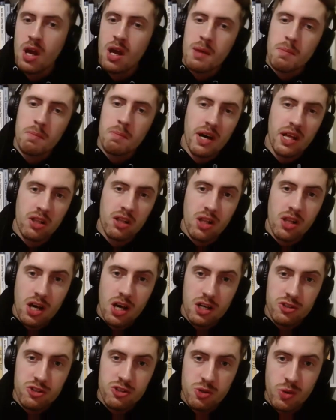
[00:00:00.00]
Mm-hmm. My
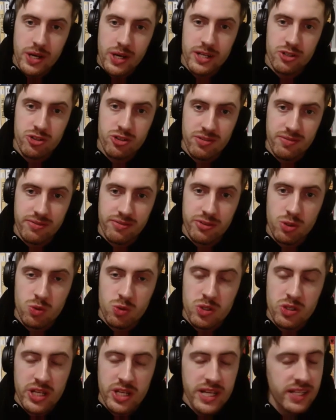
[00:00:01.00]
last question for
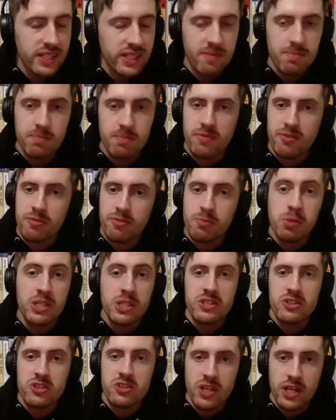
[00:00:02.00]
you today, and then
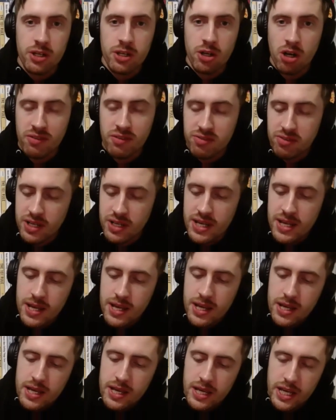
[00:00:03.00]
please sign off,
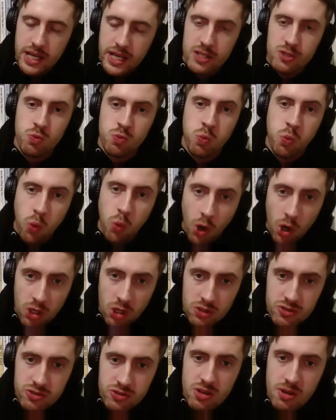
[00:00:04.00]
is
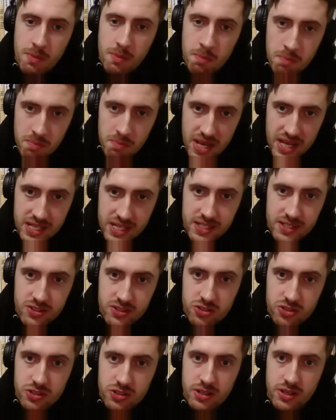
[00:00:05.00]
what
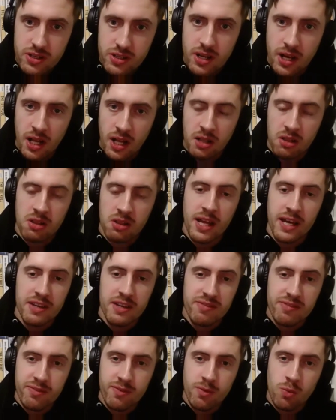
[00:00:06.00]
makes a
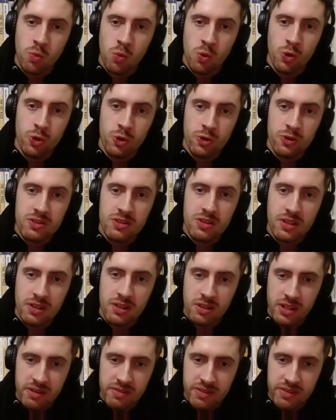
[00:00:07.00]
life worth
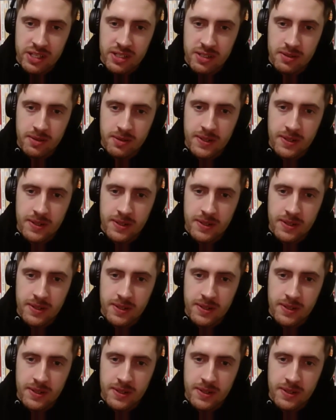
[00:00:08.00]
living?